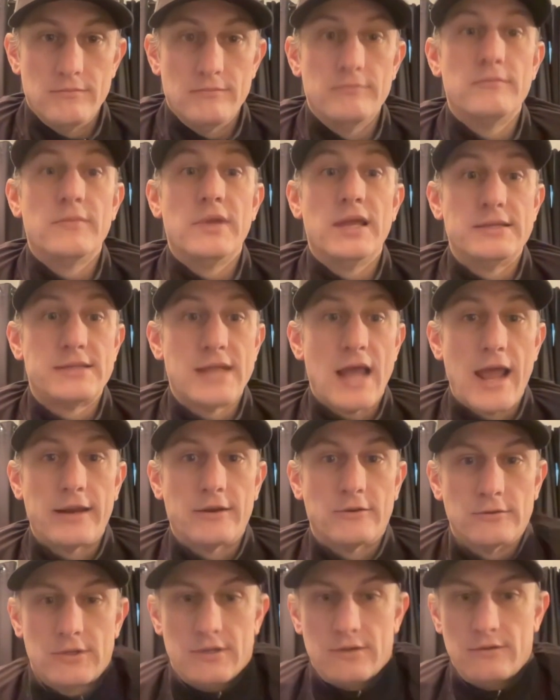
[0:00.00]

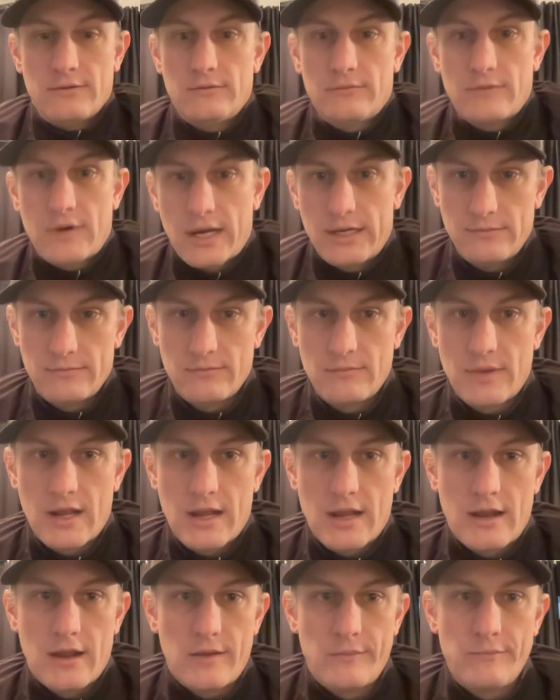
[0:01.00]
entitled, right?
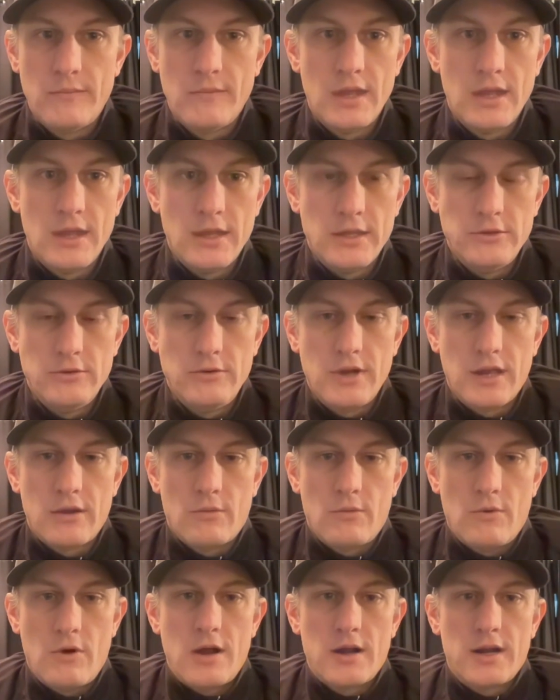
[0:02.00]
You got to
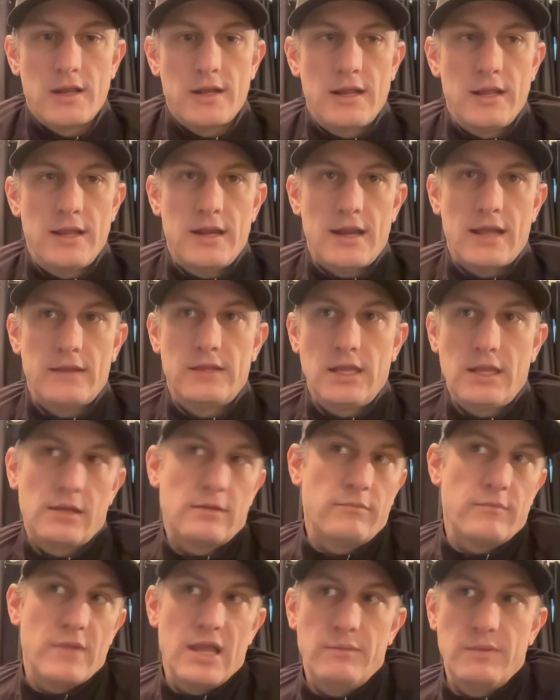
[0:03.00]
want it. And I
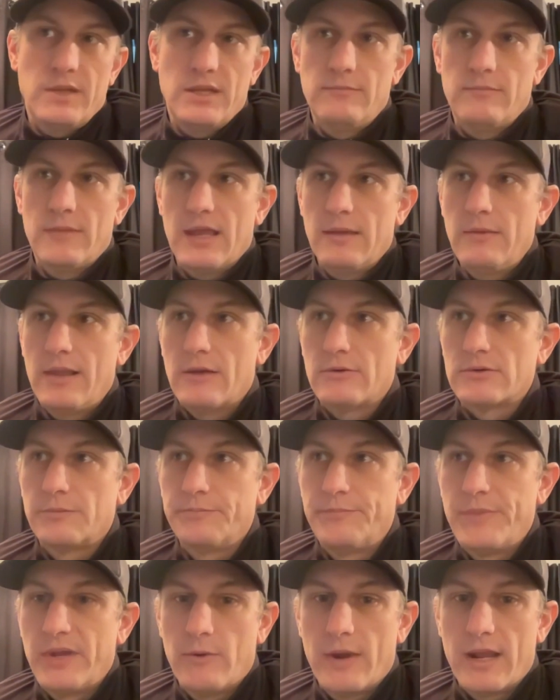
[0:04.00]
think maybe that was a
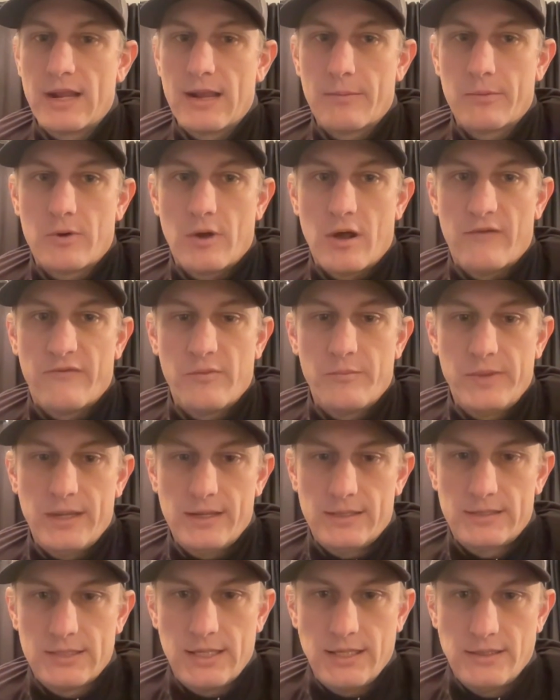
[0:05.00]
big wake-up call for
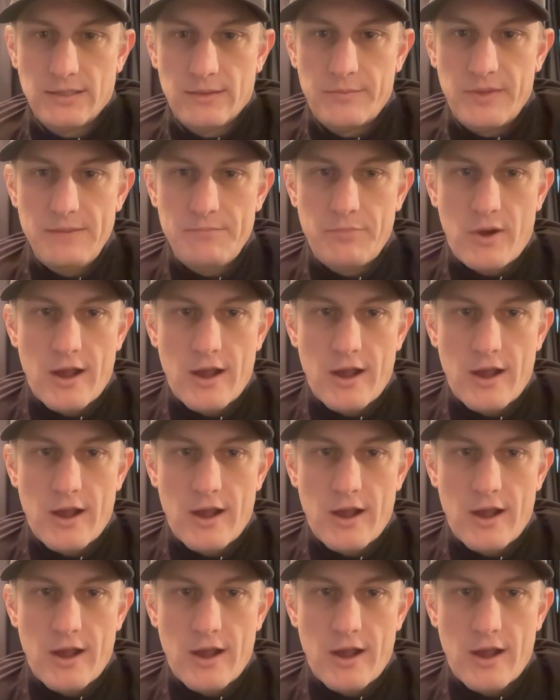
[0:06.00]
BC and the Beanpot.